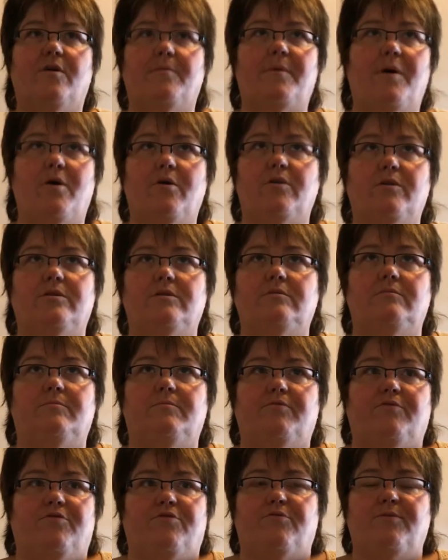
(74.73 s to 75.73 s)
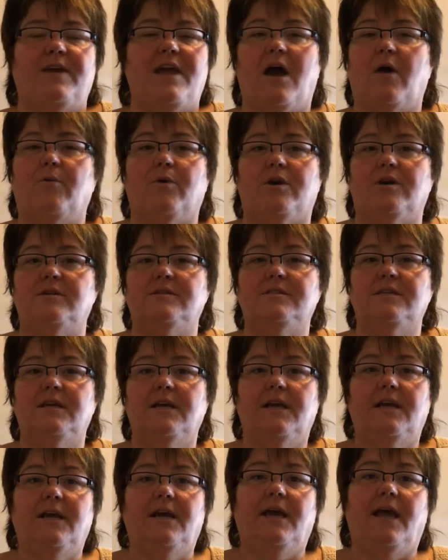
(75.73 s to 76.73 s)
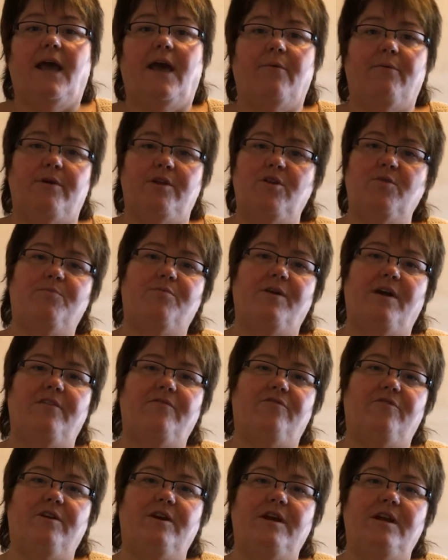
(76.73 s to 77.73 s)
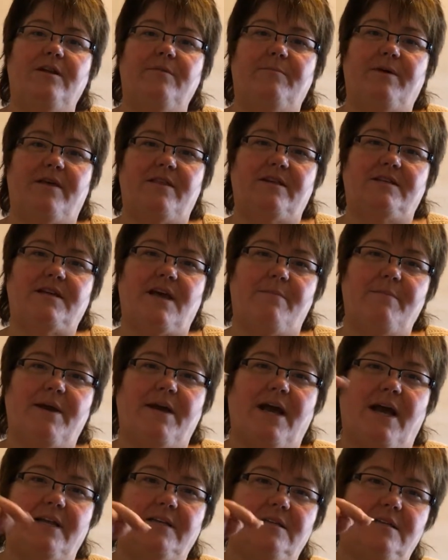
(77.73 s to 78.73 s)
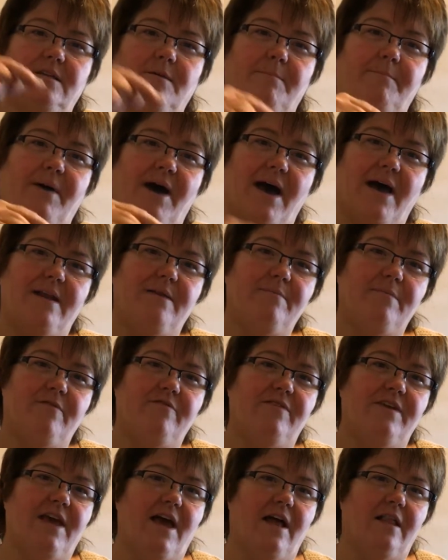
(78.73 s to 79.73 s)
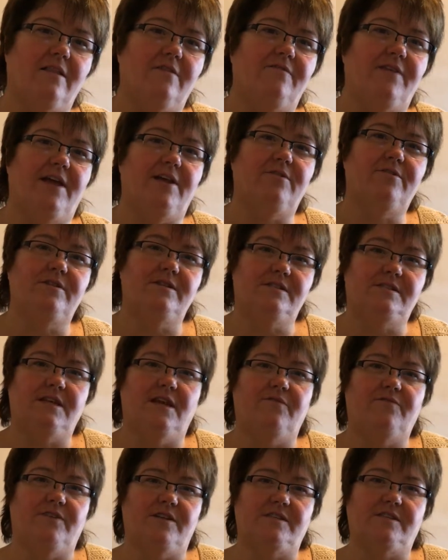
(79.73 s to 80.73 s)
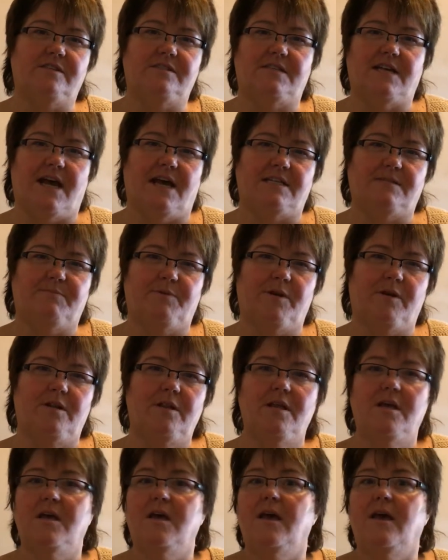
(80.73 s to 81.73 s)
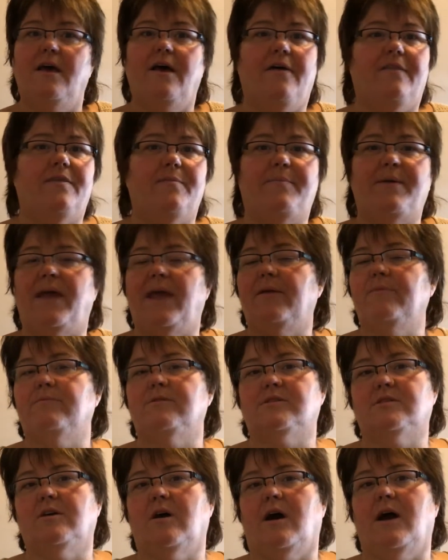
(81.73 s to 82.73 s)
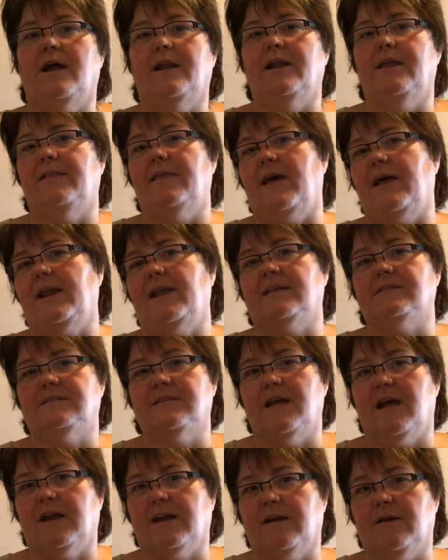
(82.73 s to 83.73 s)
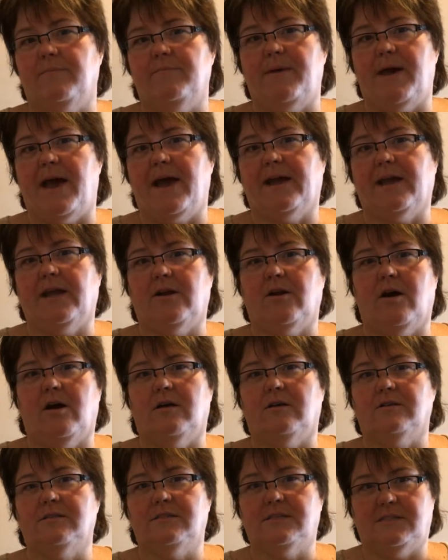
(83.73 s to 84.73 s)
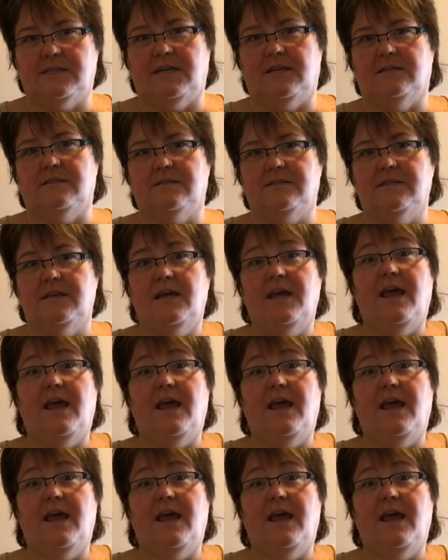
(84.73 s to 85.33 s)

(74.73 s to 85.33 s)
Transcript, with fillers: about three hours. And when you prayed for it, by the time I got to the bottom of the elevator in St. Vincent's Hospital, the pain was gone and that has not come back at all since.